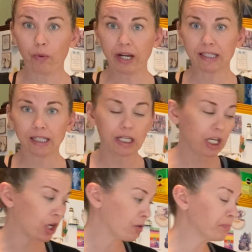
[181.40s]
whites in
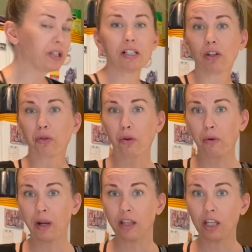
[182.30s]
here. Please don't throw
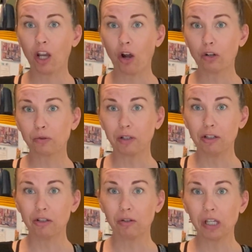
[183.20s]
away the yolks when you
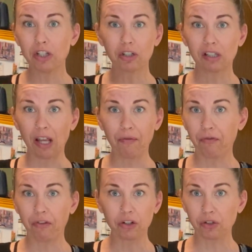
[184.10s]
do this. Just save them
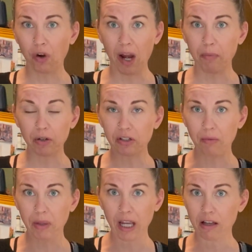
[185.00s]
for a scramble or
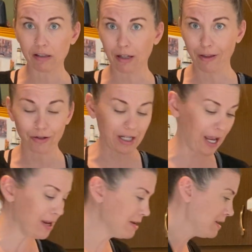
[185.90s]
something else another
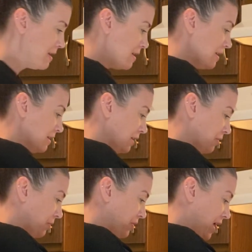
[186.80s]
day.
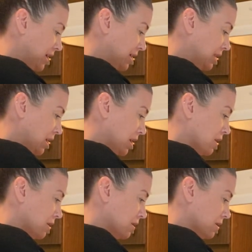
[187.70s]
Throw that in
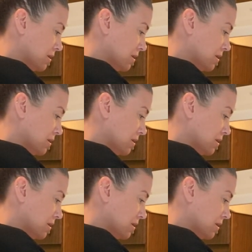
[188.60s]
there.